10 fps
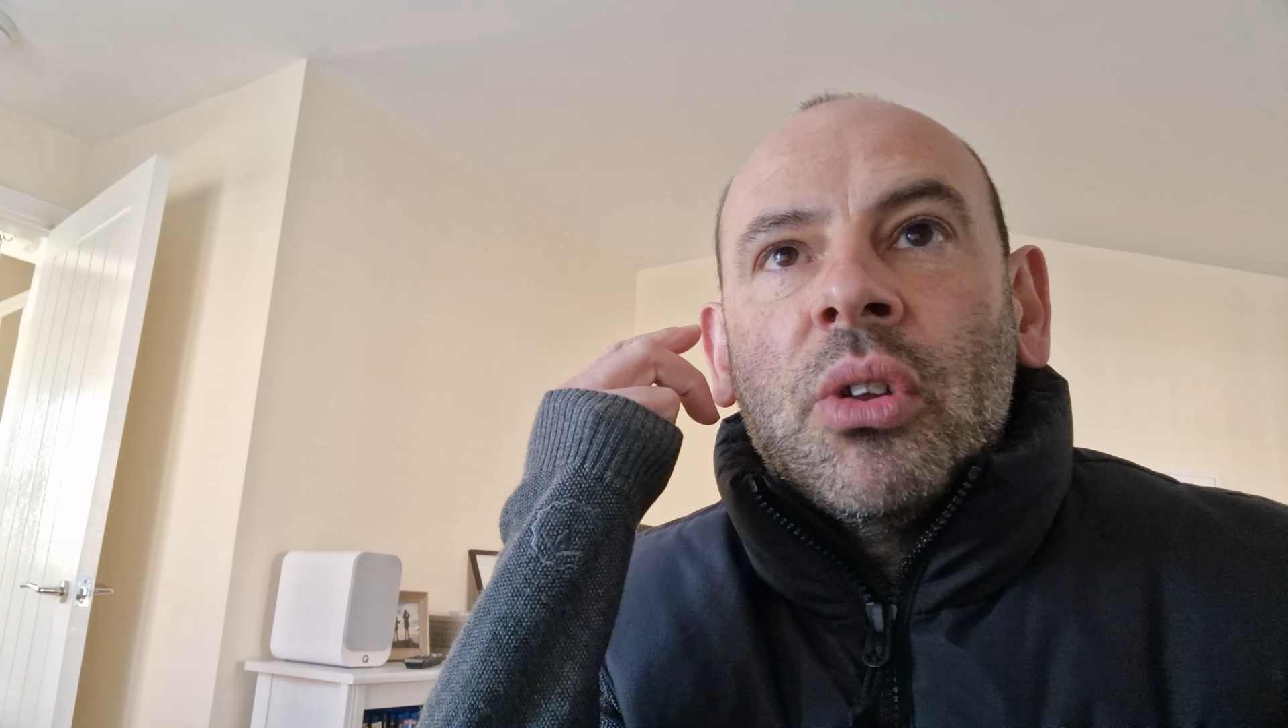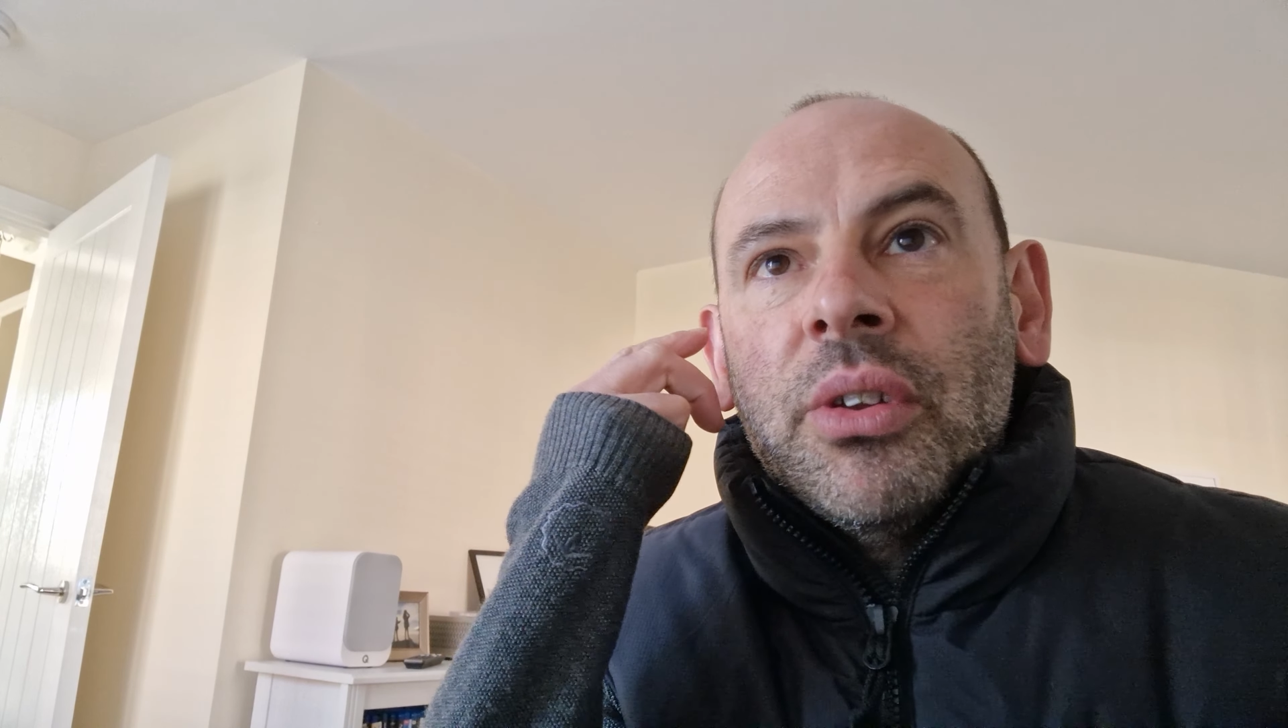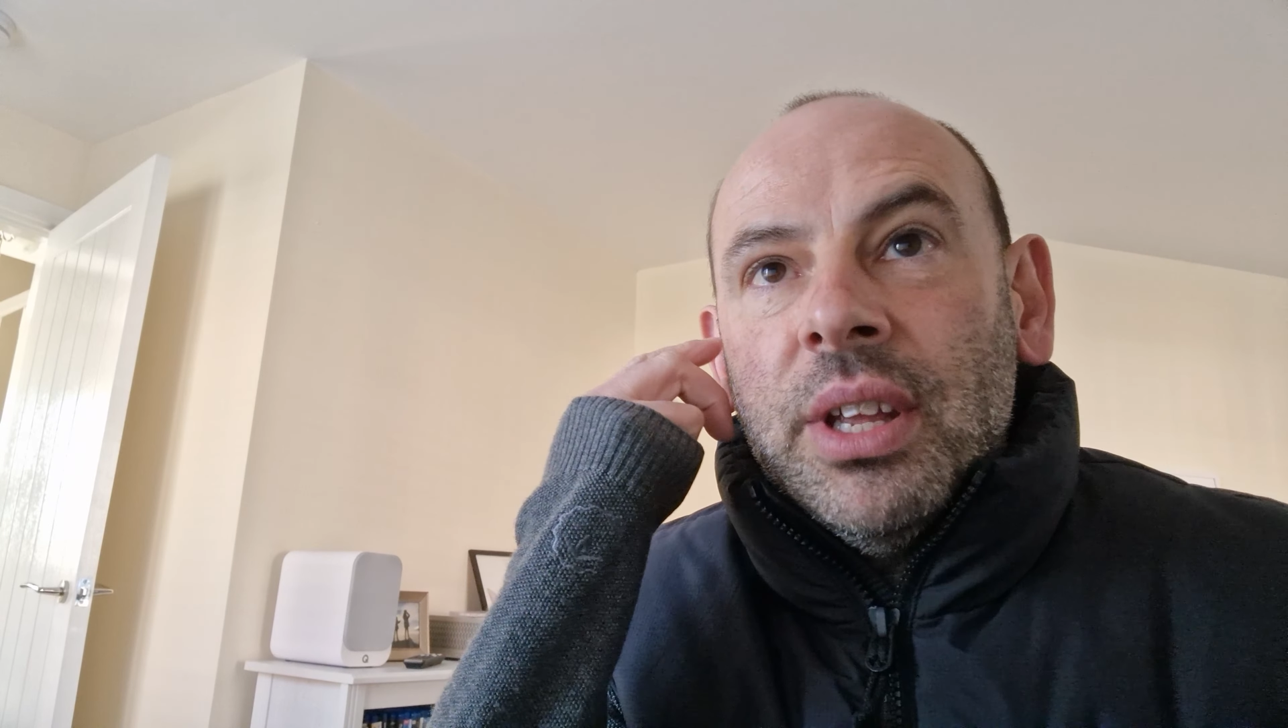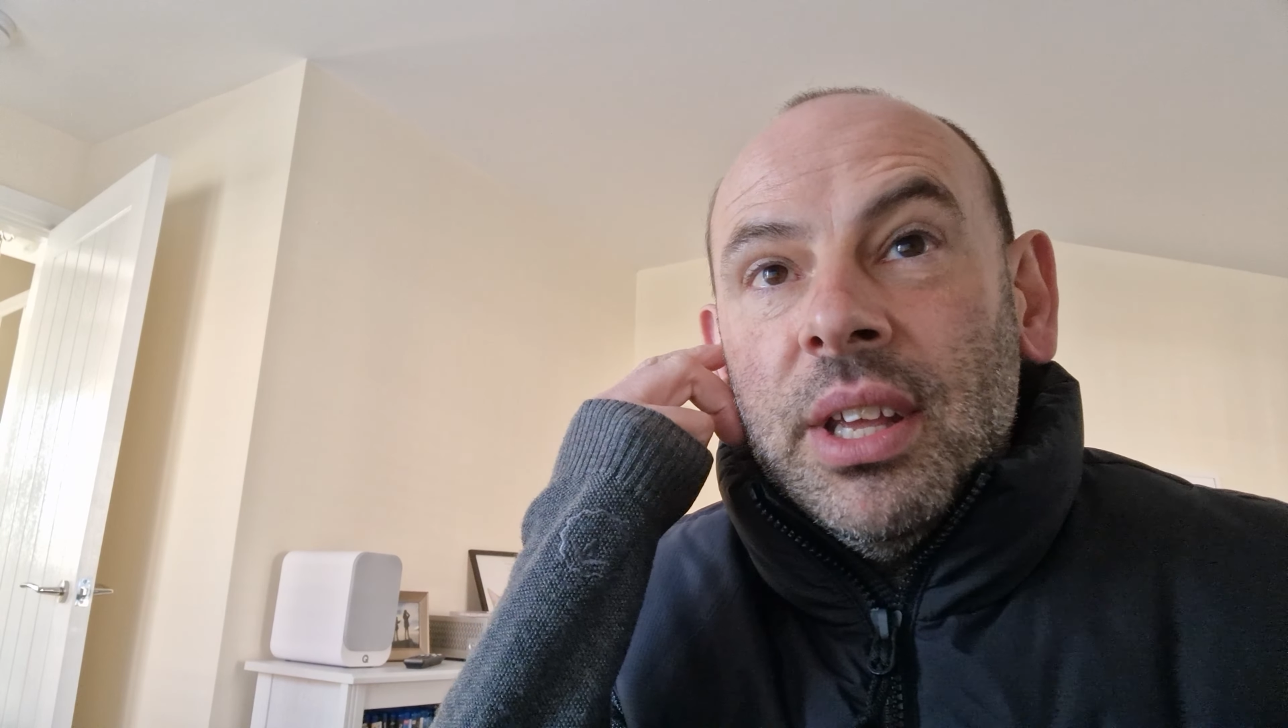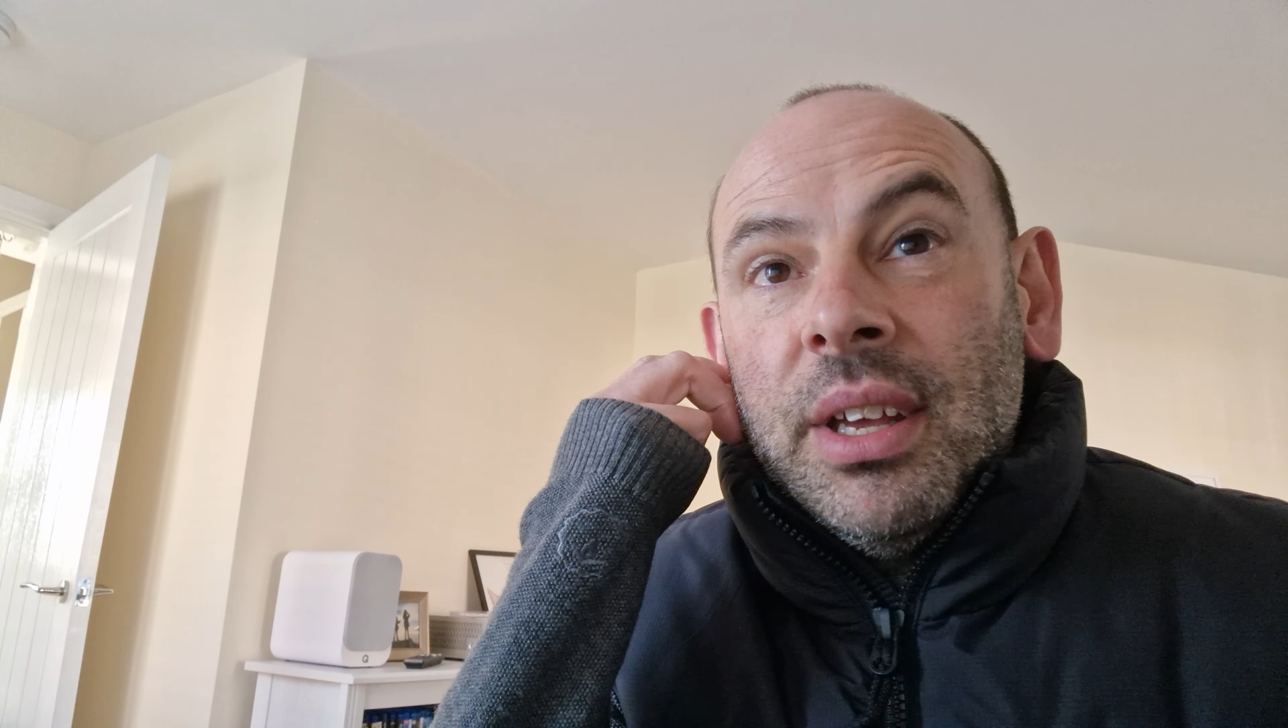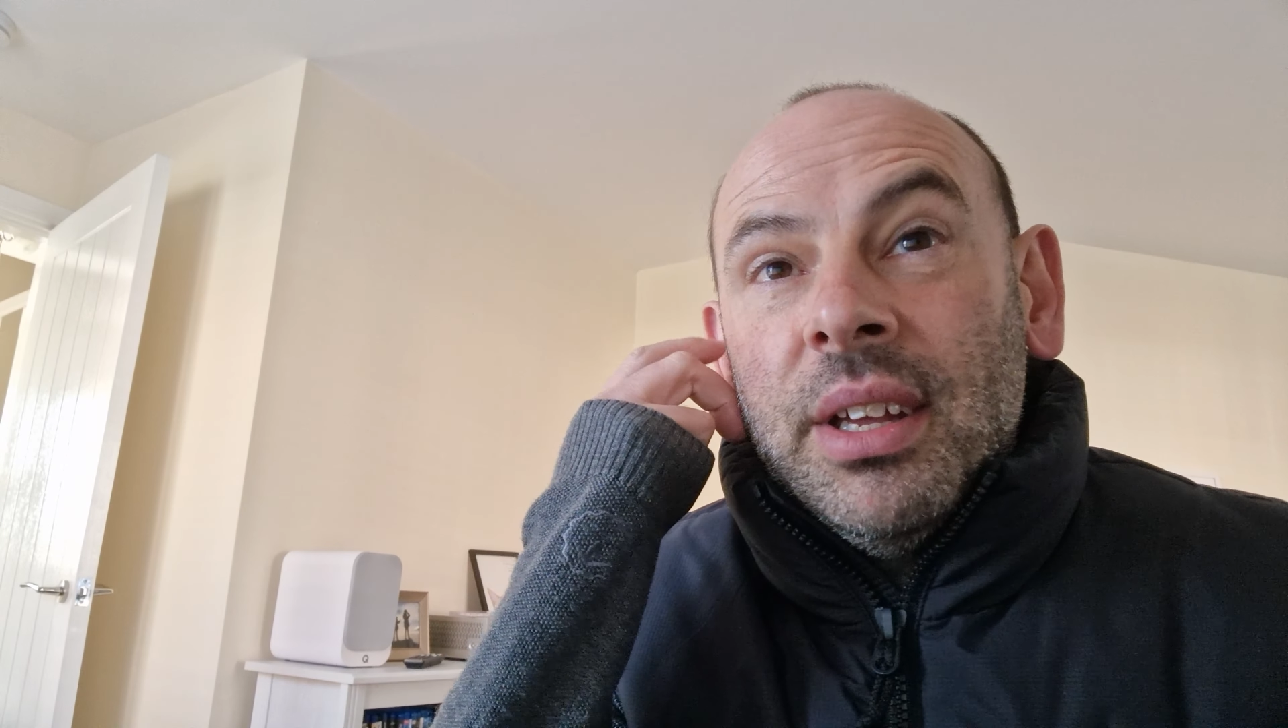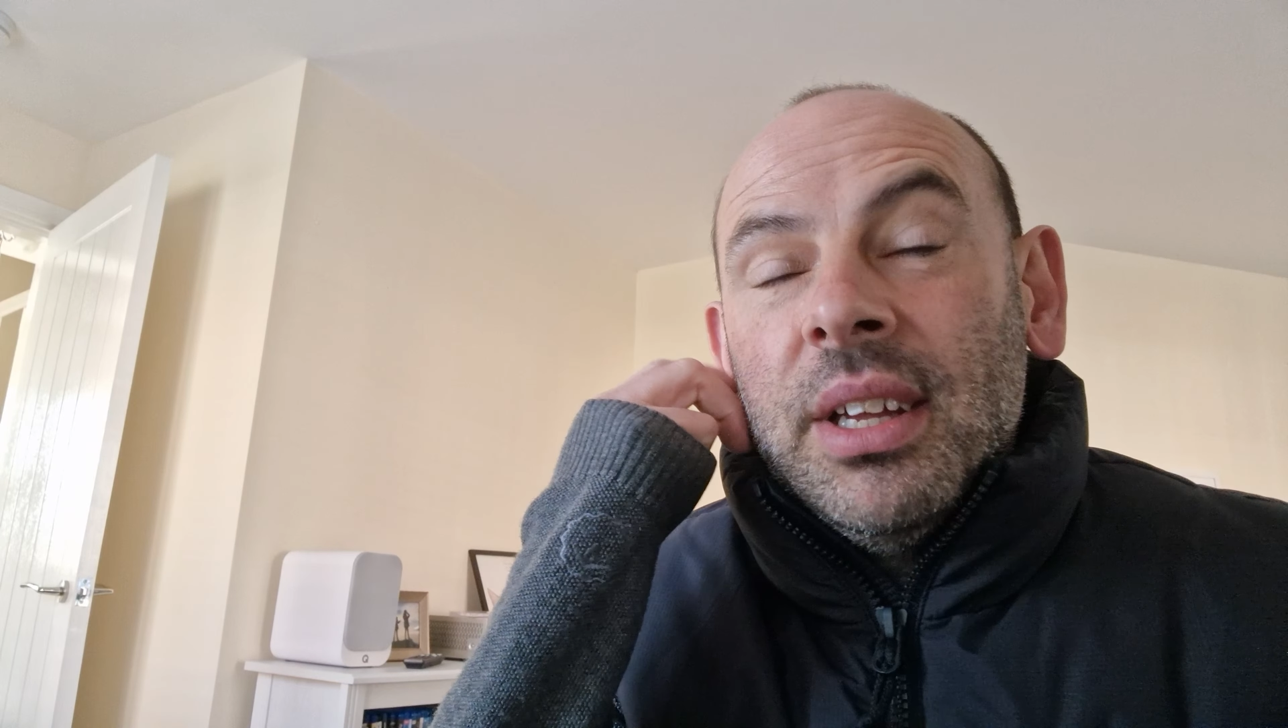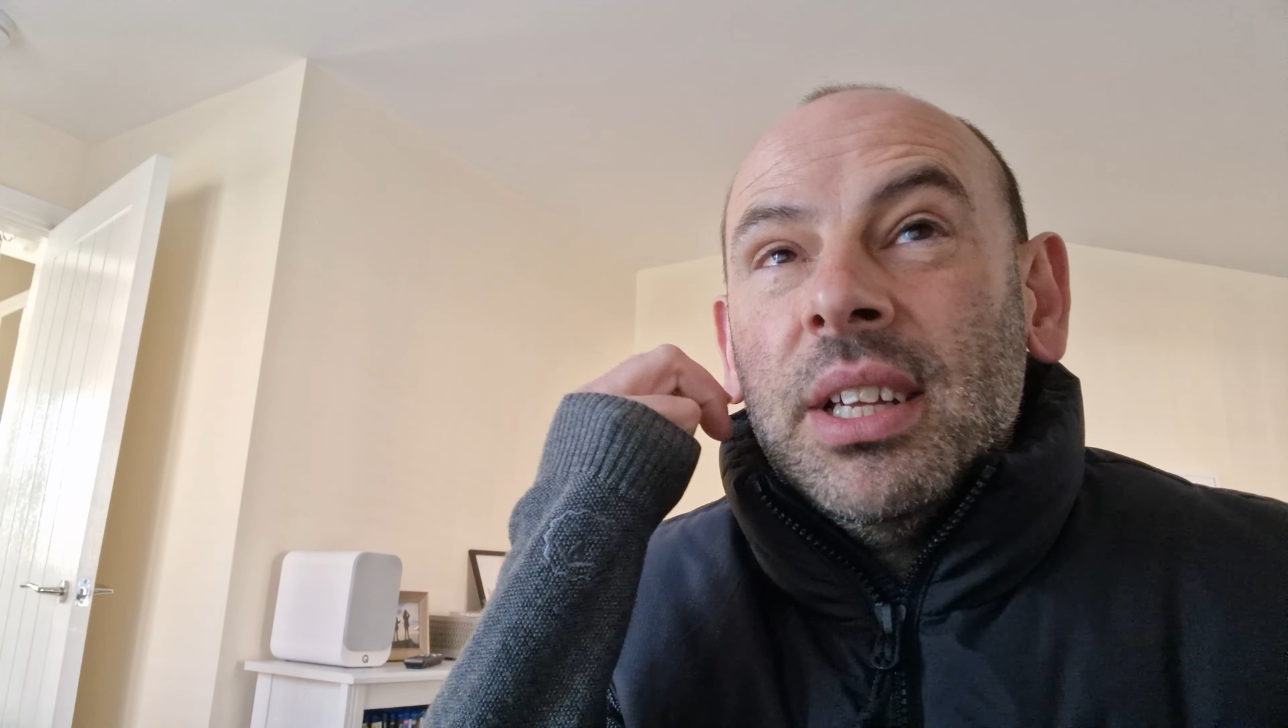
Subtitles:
on here.